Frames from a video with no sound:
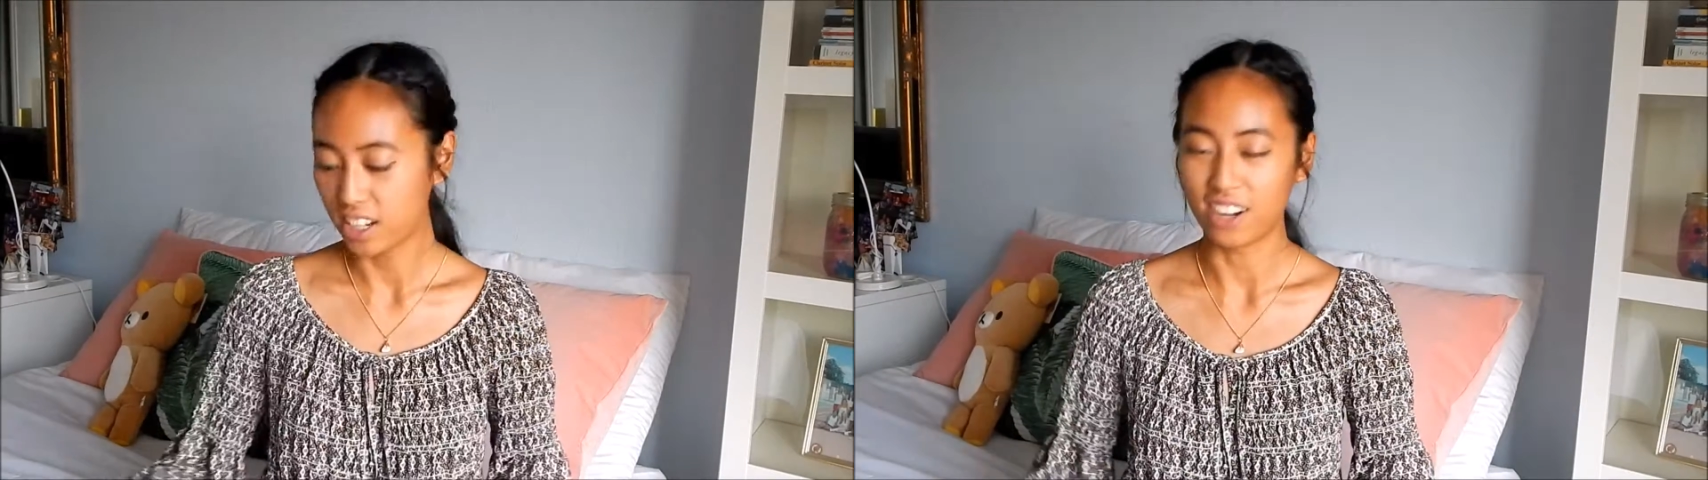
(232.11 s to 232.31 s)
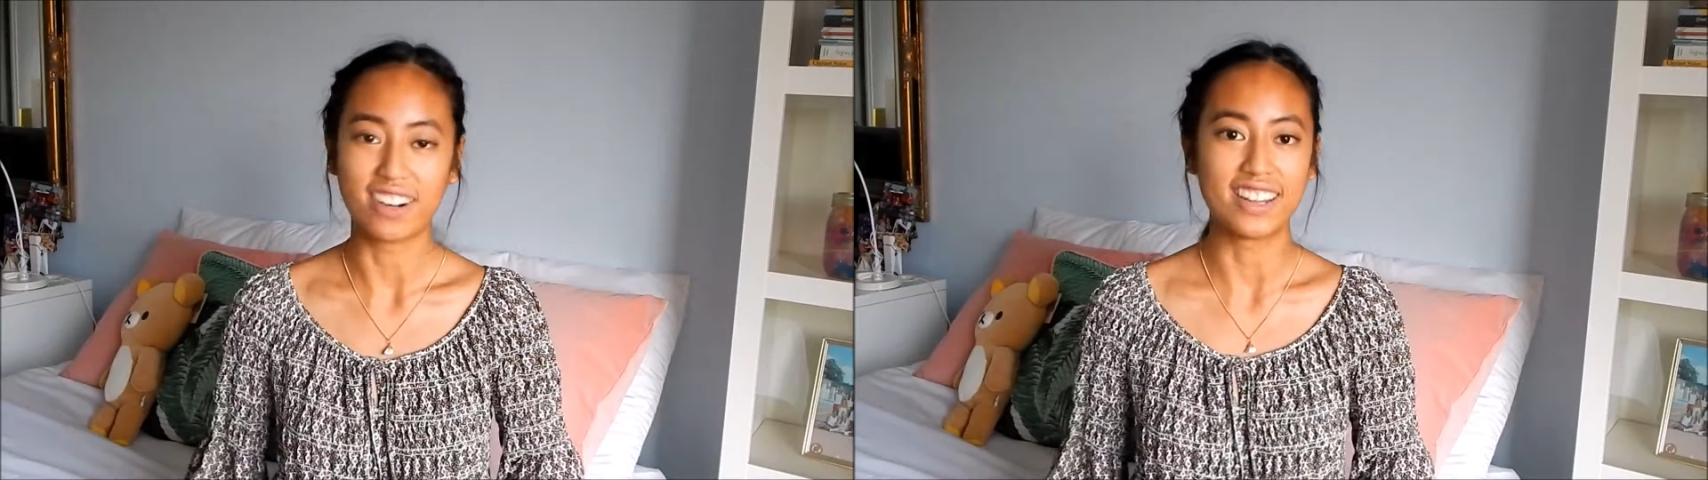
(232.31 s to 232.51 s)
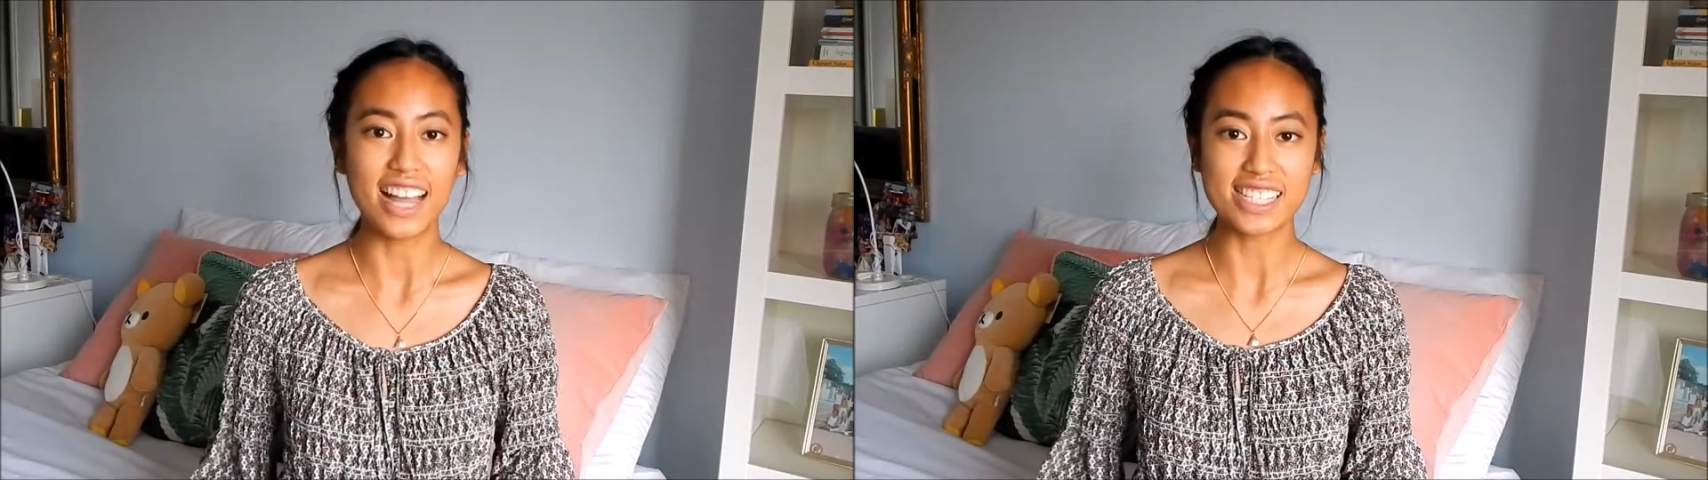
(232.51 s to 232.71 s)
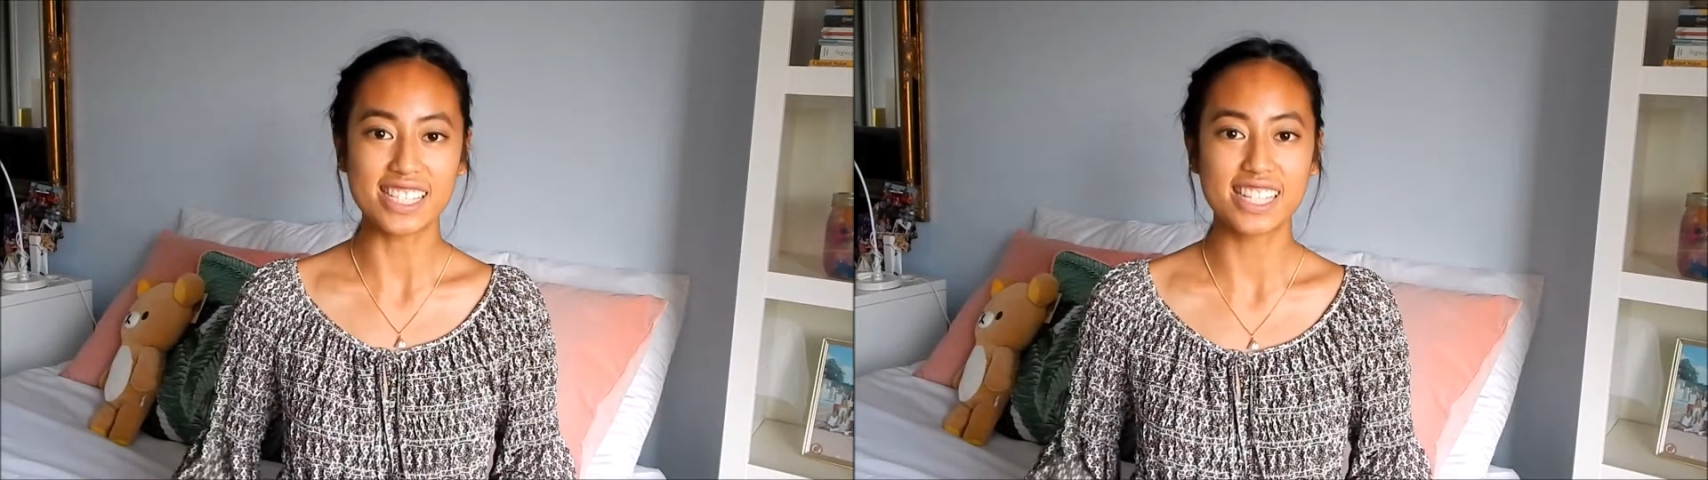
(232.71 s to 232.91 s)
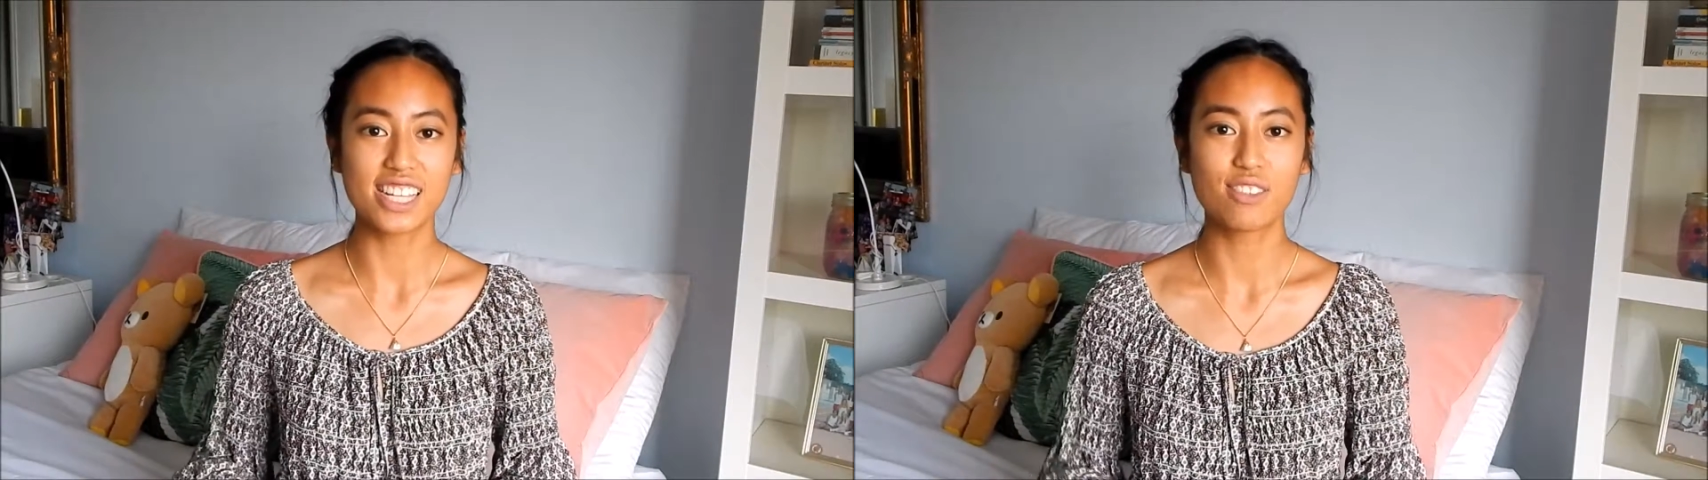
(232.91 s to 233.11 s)
Alright,
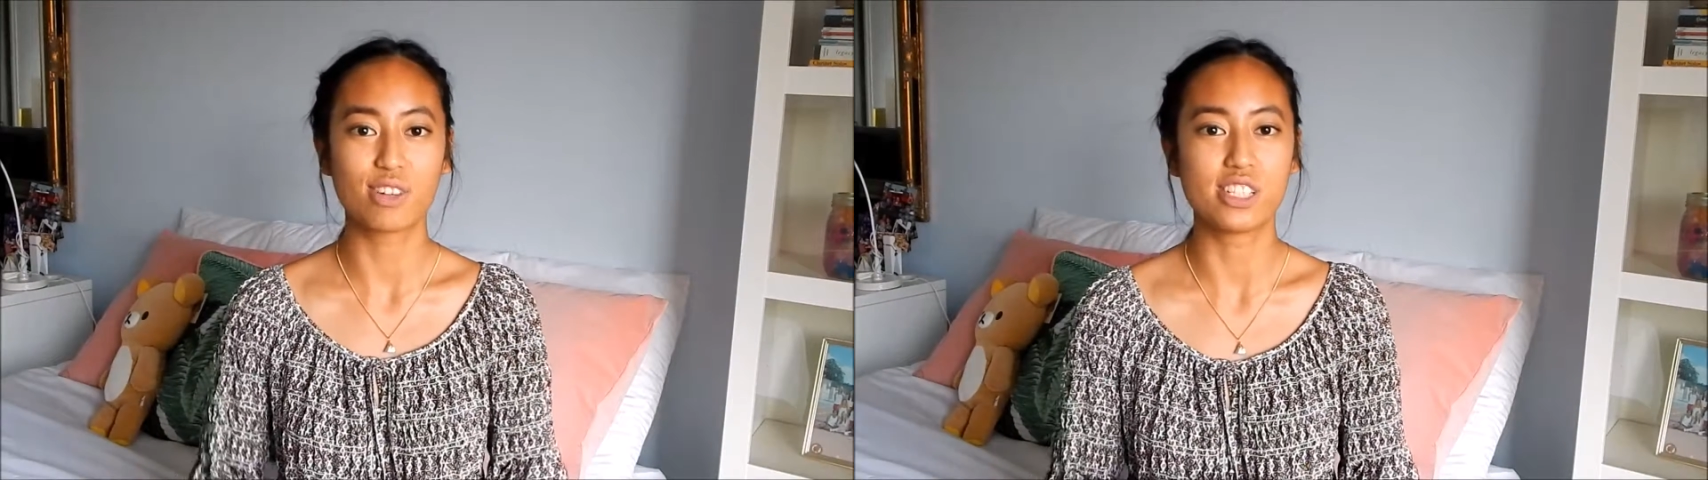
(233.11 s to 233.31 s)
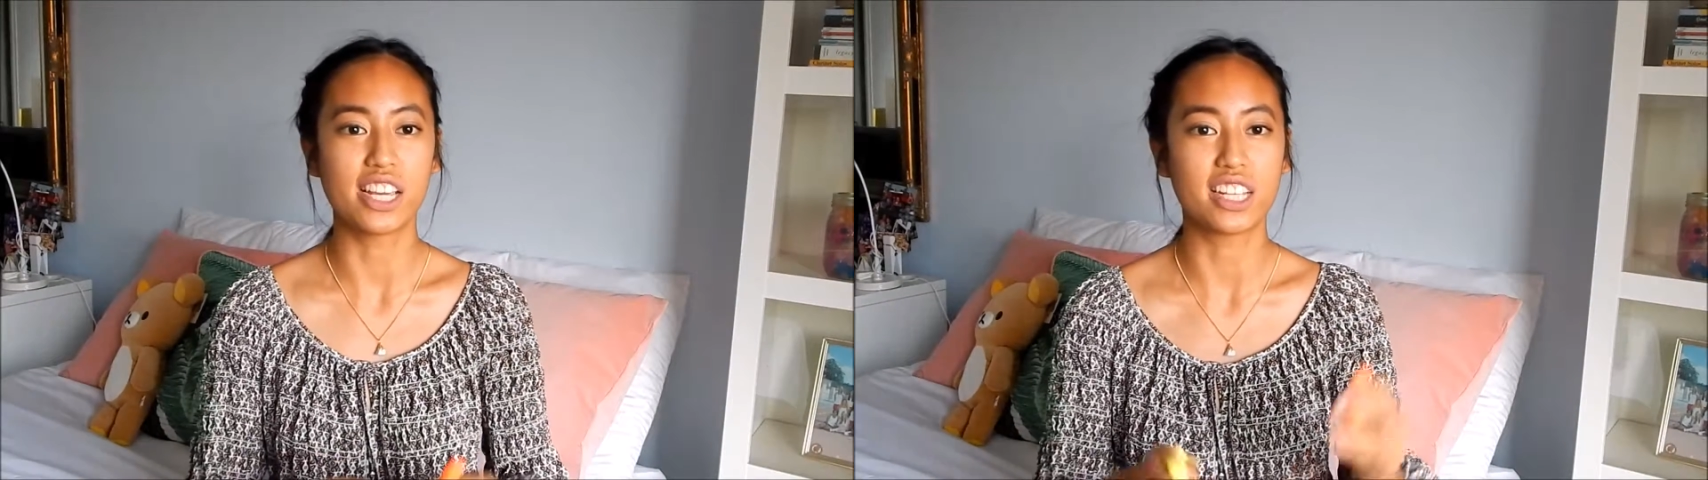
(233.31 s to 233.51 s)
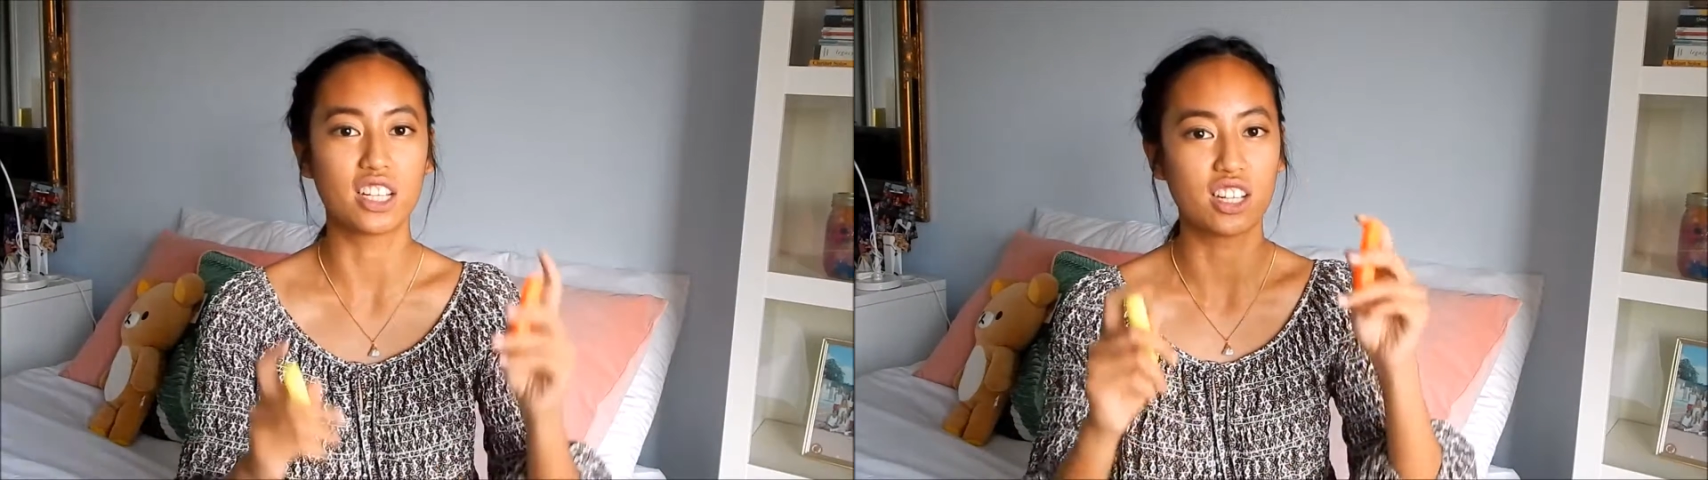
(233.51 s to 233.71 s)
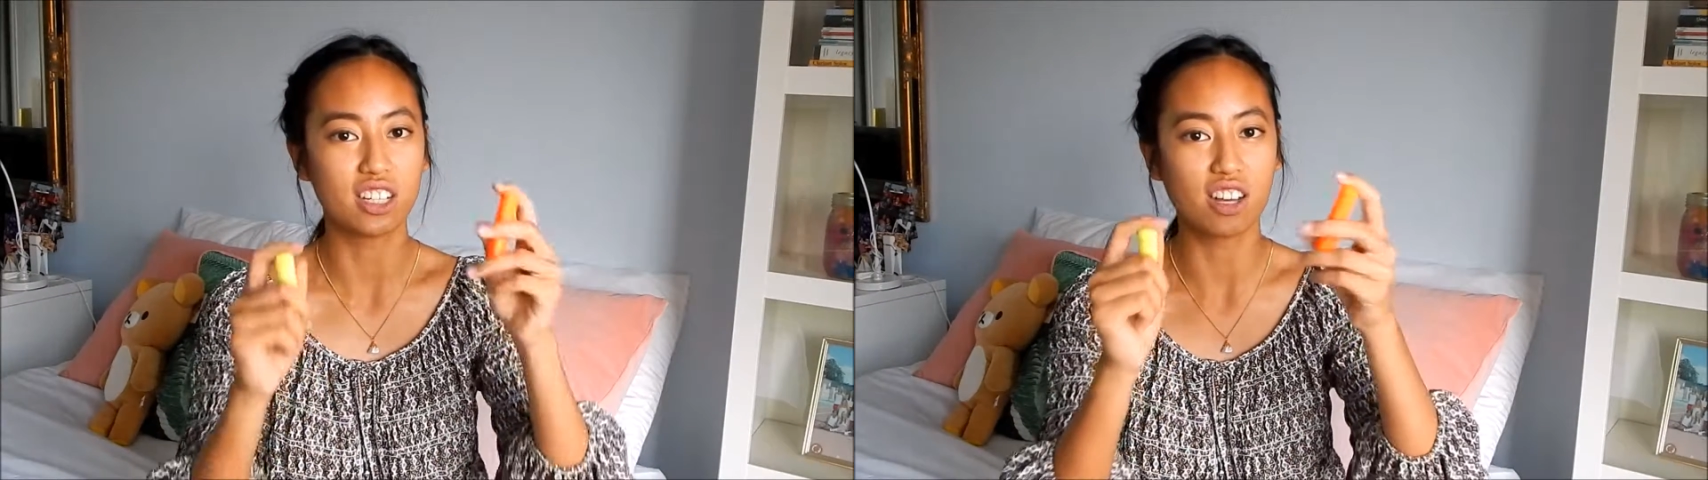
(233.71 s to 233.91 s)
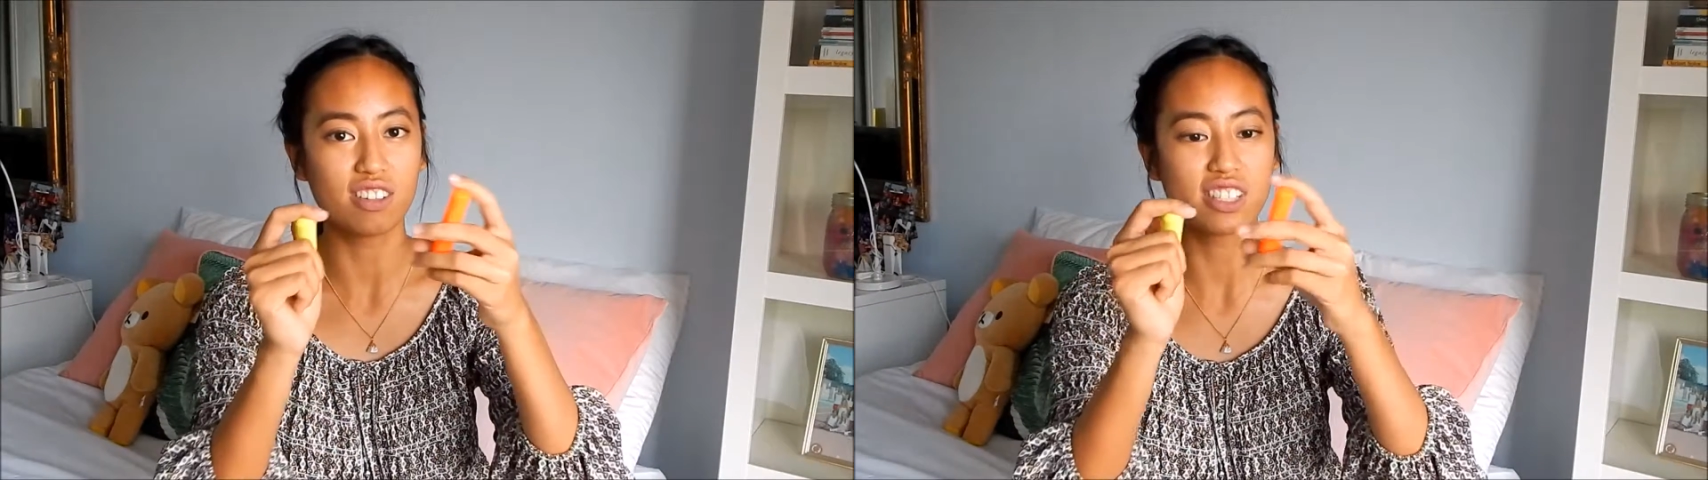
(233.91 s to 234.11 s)
lastly, for taking good
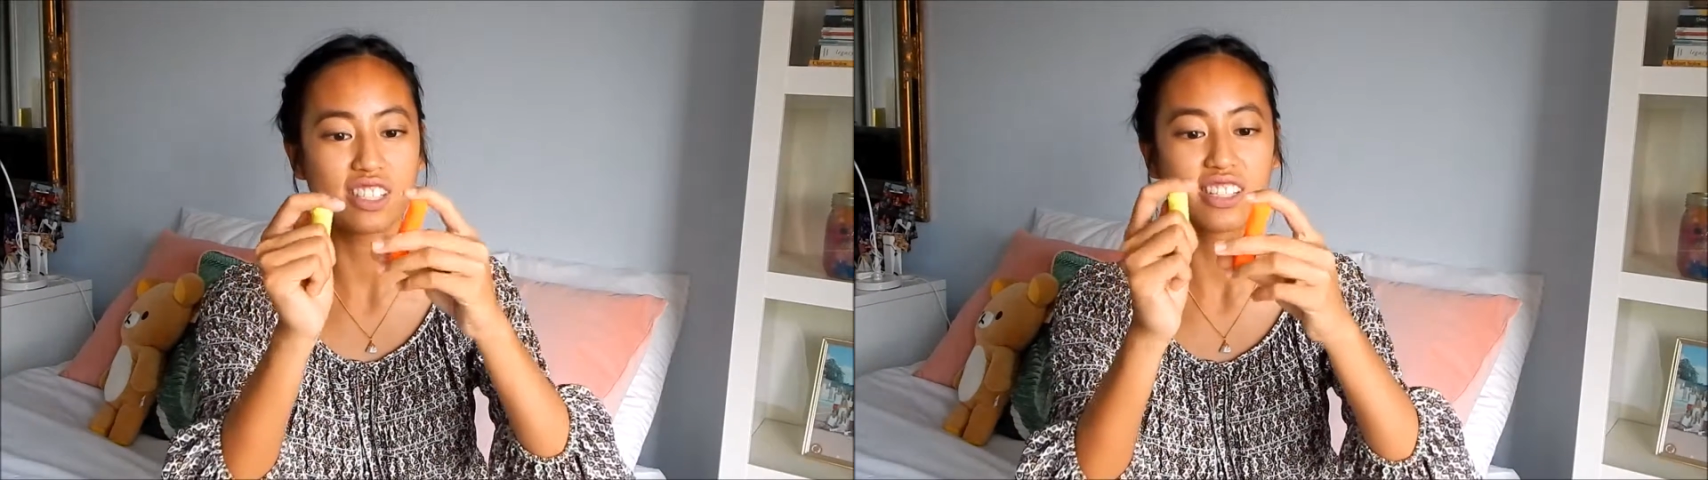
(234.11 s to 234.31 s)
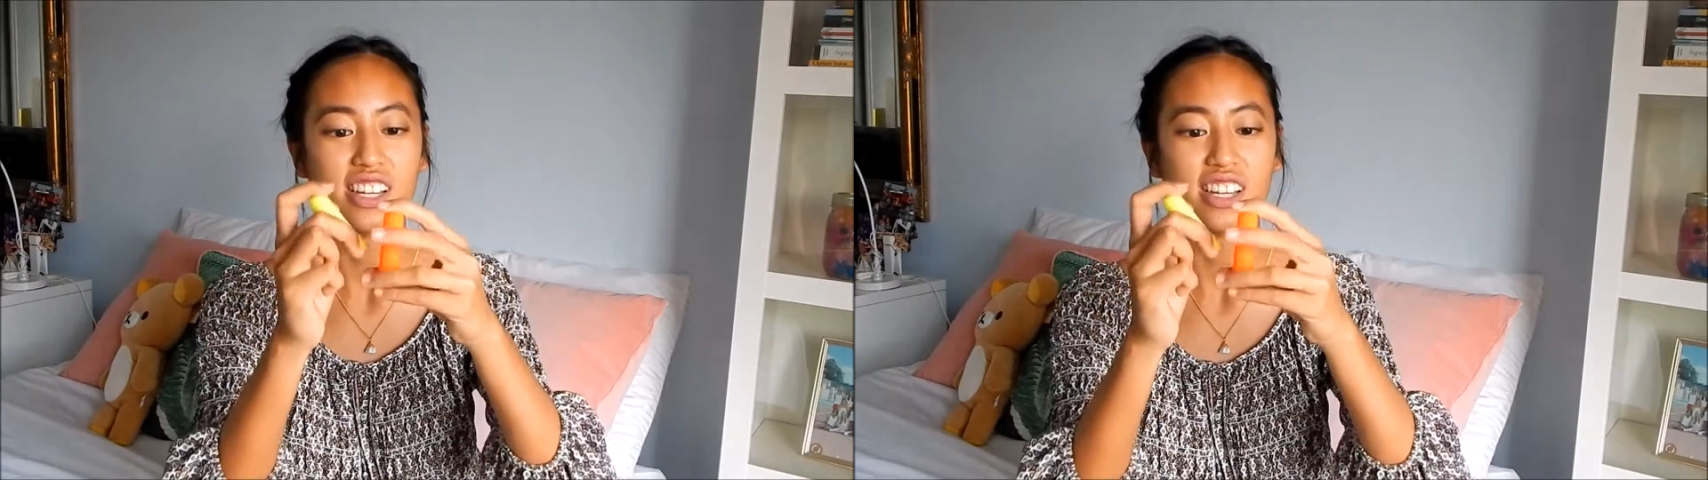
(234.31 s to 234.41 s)
notes,